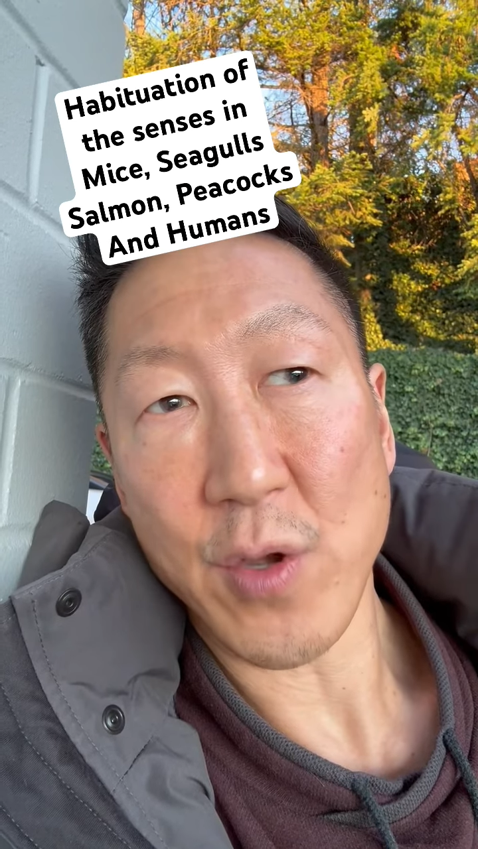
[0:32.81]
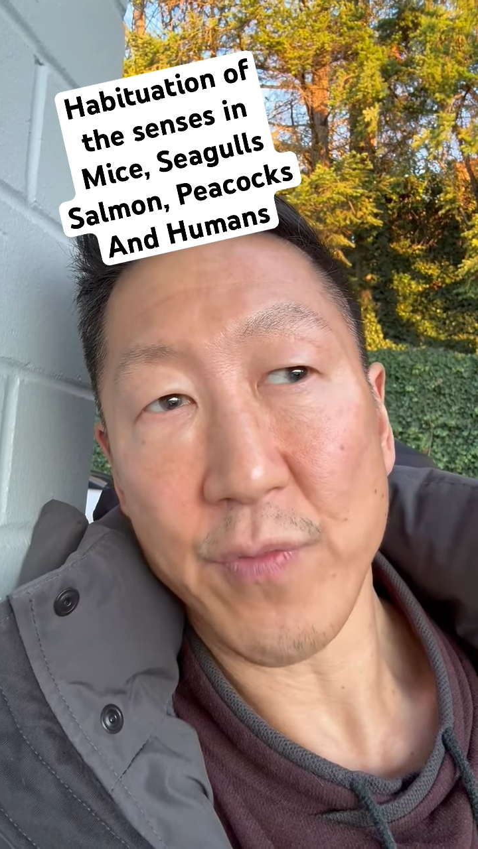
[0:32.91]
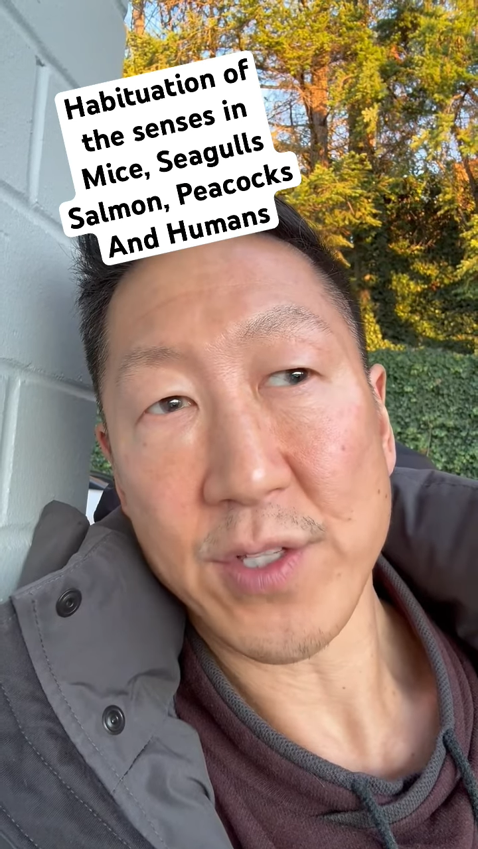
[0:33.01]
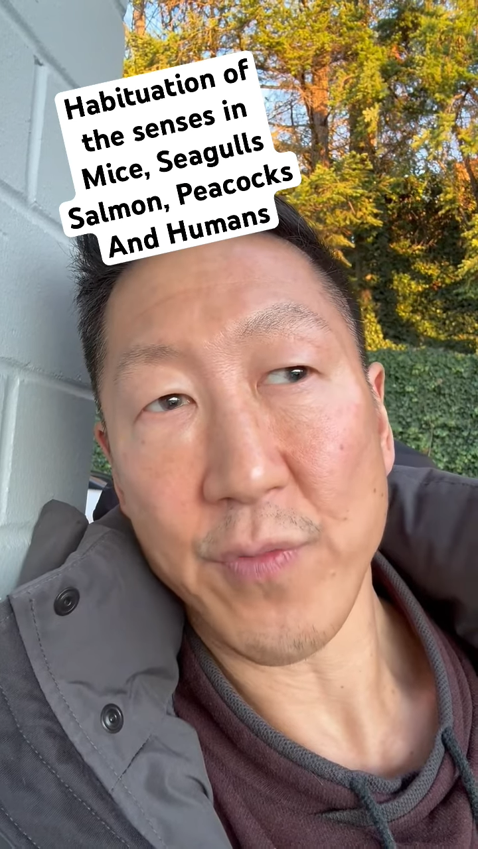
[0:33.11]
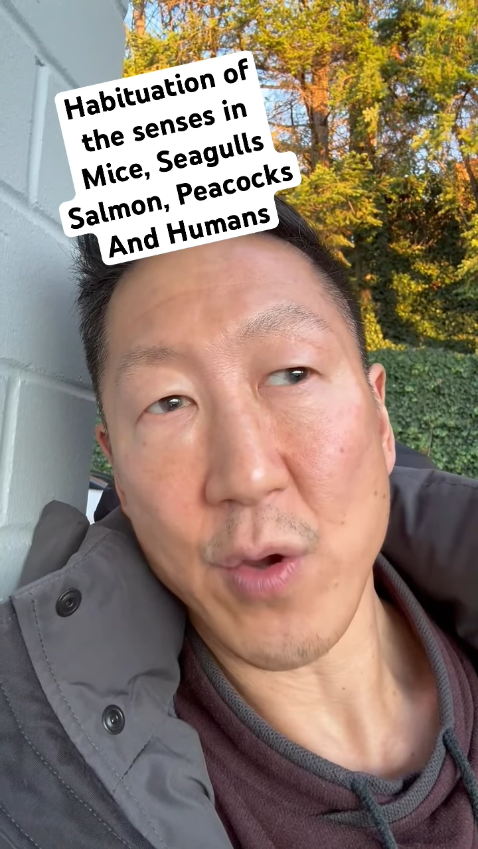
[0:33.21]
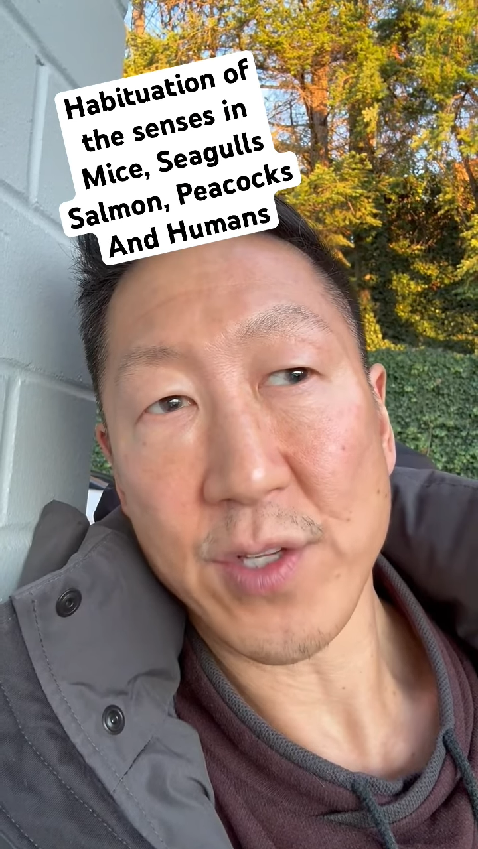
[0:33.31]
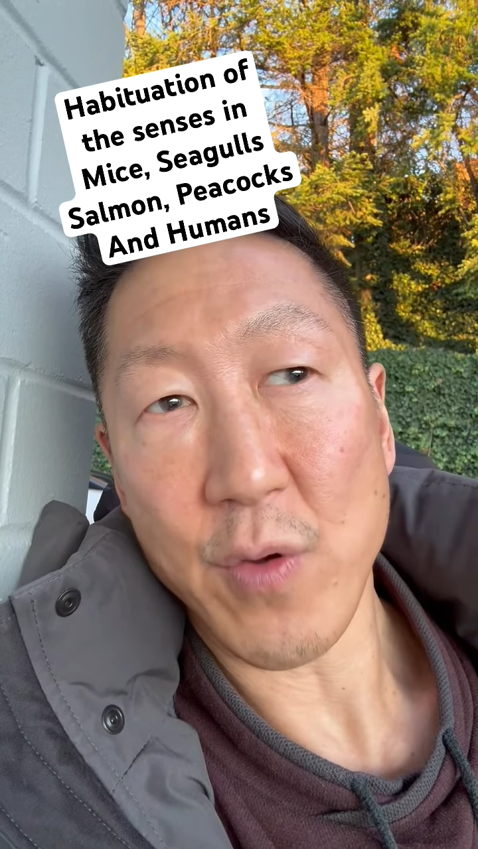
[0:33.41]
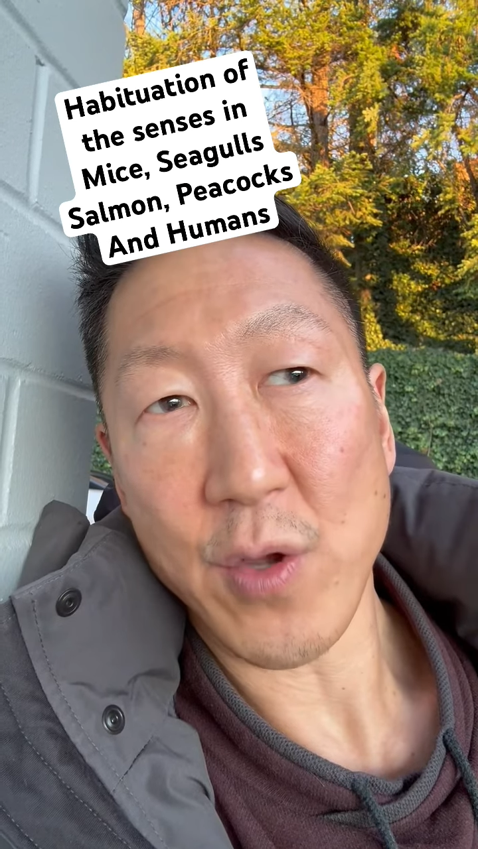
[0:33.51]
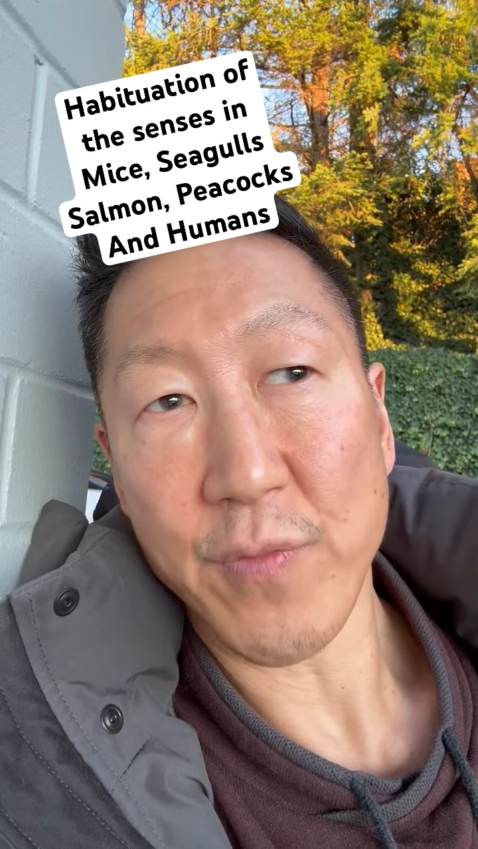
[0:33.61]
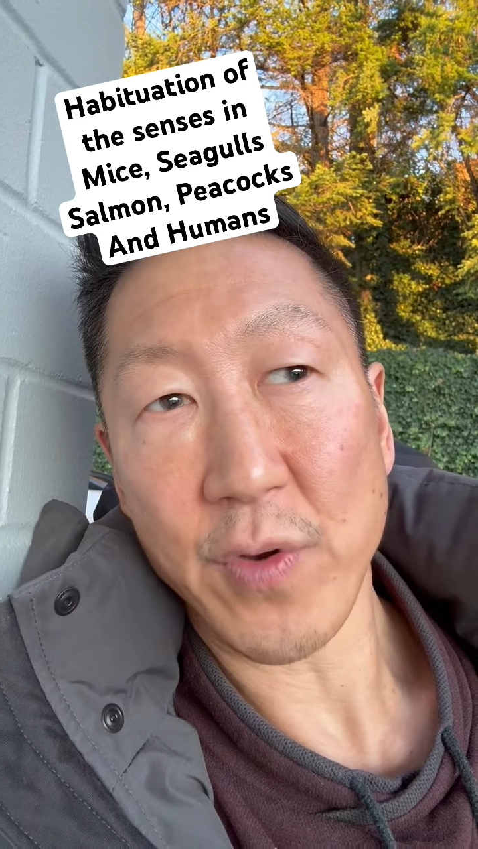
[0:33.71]
like if it
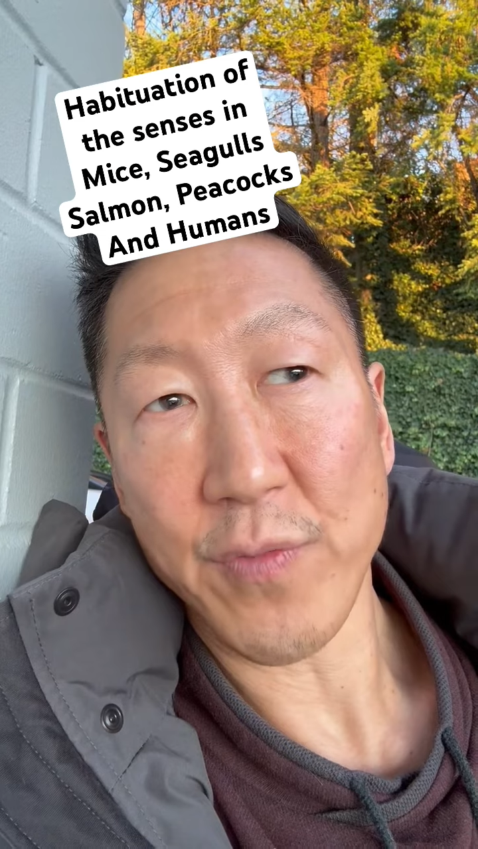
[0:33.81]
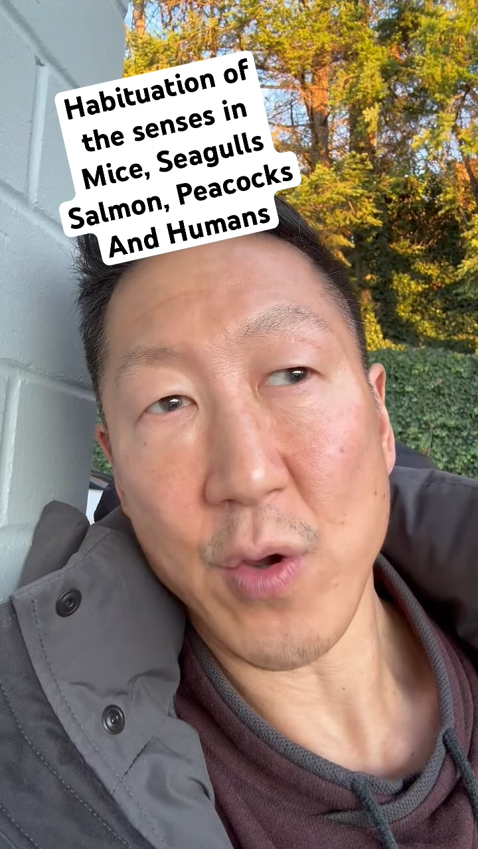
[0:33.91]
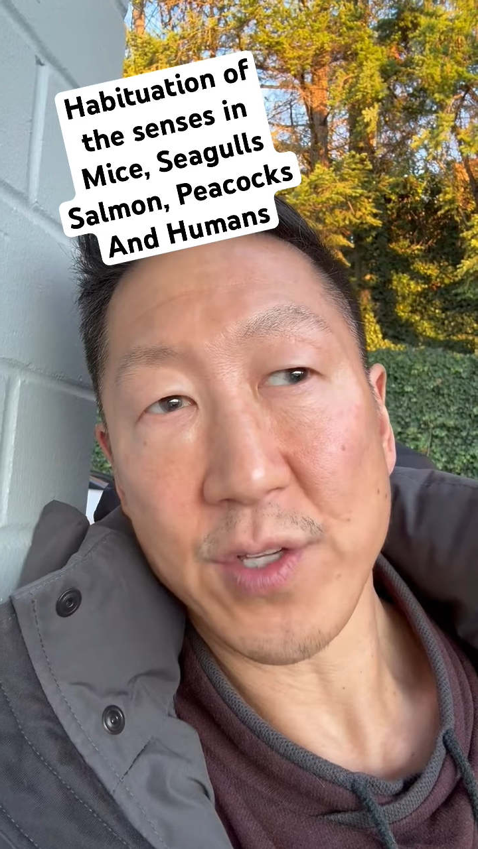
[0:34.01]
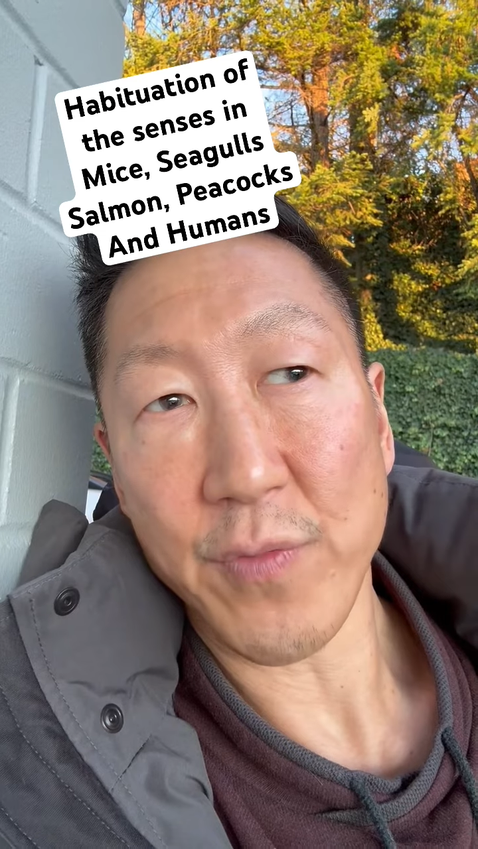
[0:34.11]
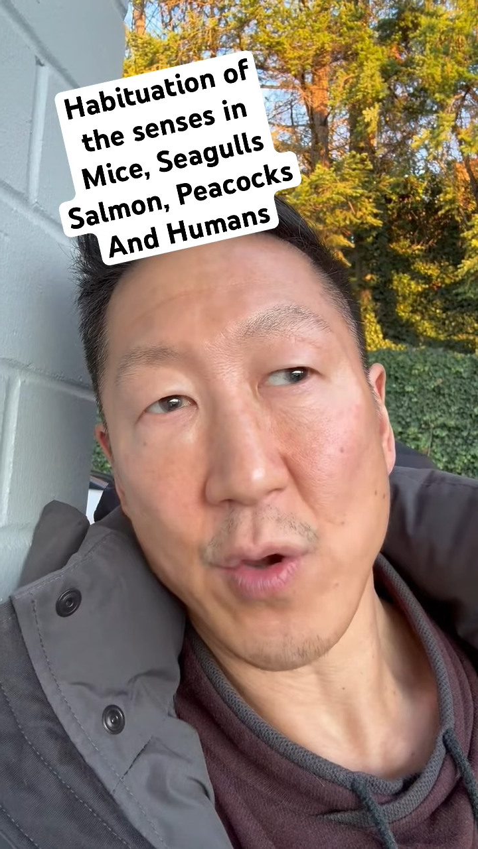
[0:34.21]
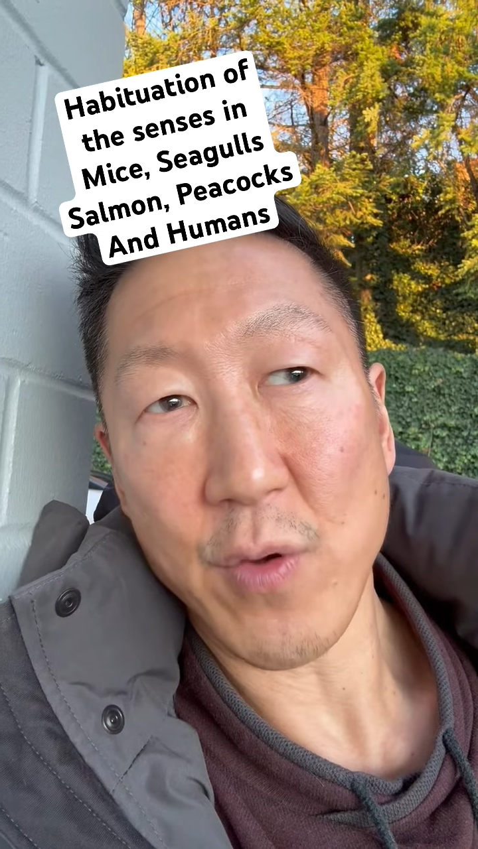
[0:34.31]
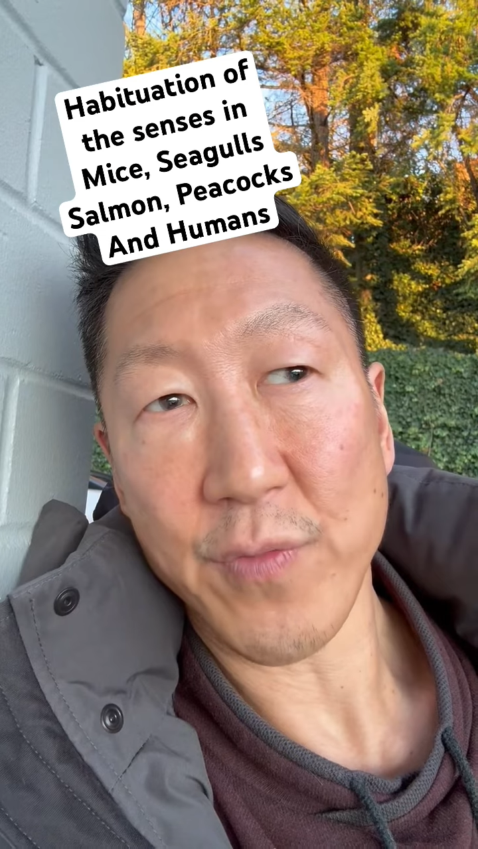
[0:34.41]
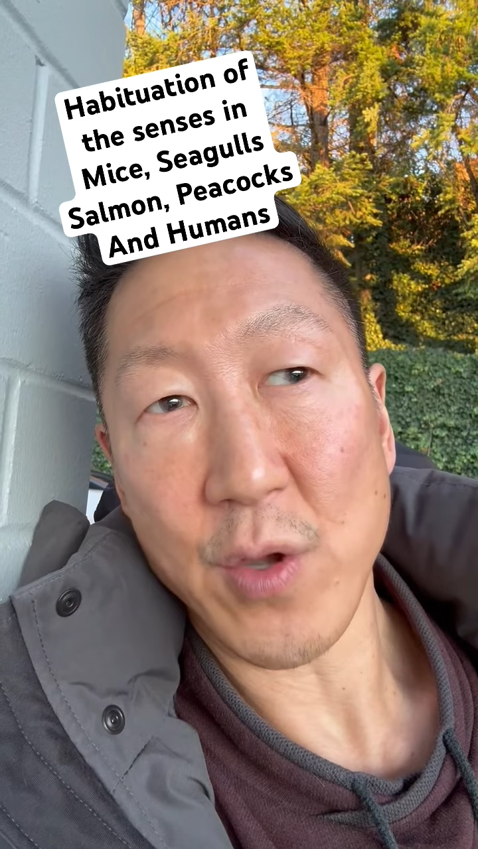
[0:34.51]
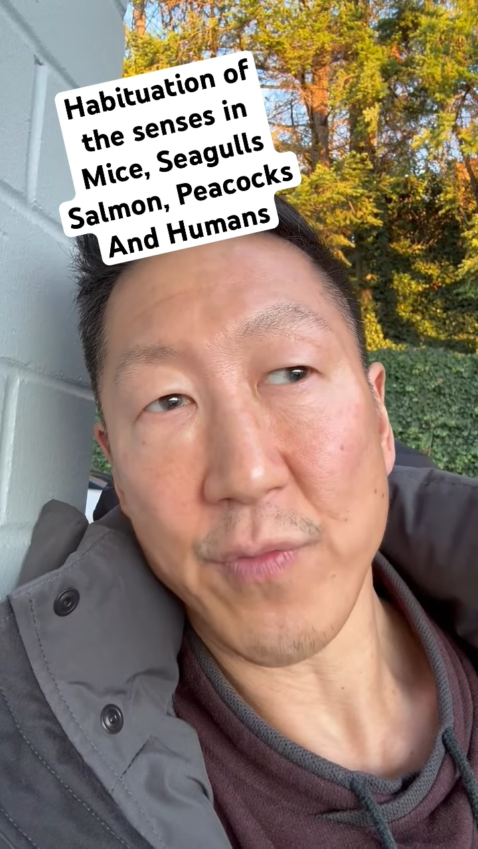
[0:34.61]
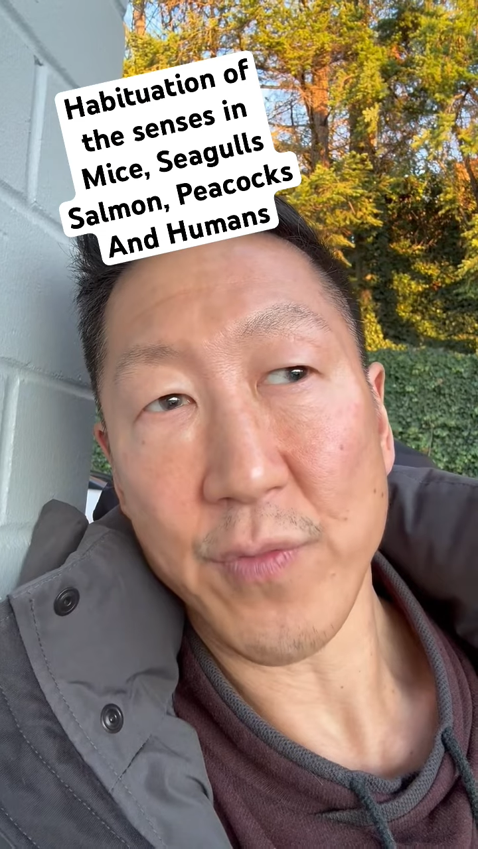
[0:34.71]
constantly occurs at a
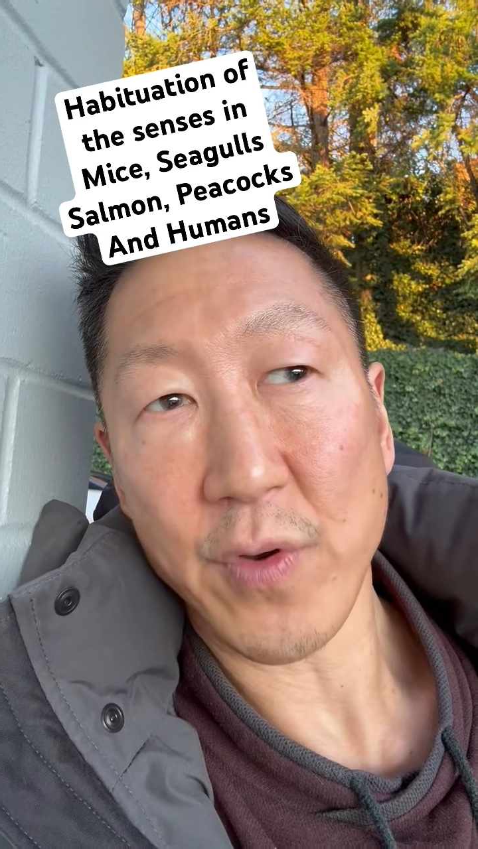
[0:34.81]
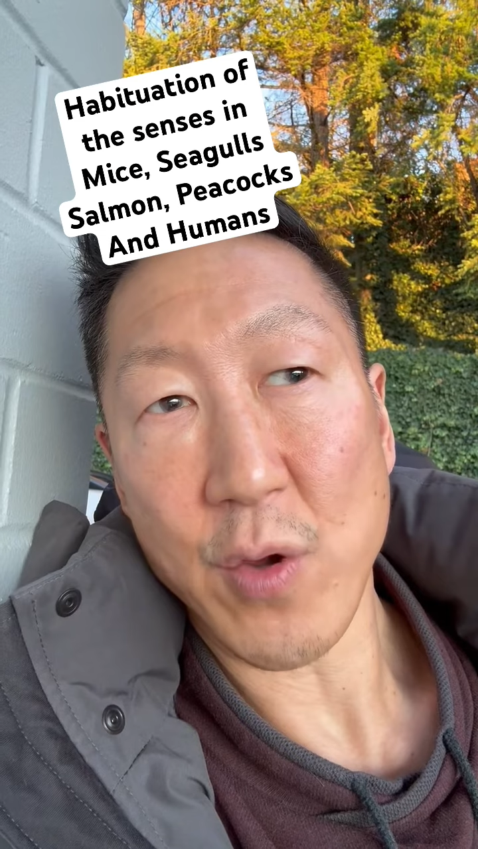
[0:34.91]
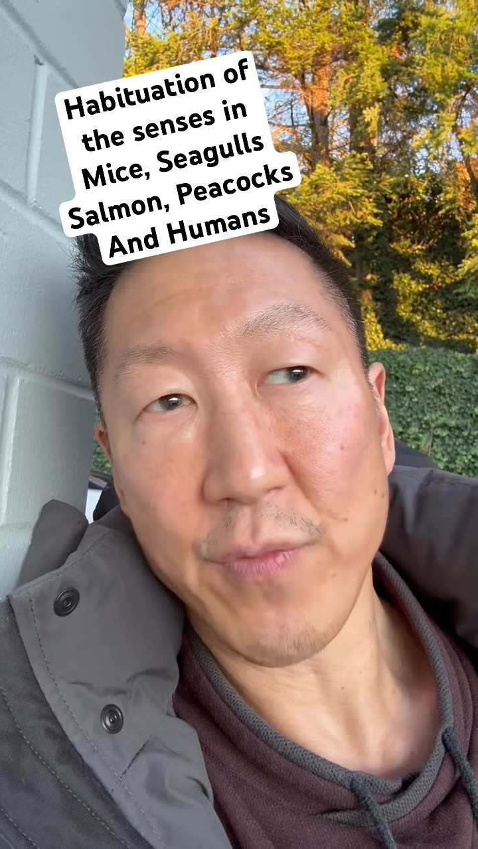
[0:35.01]
certain time,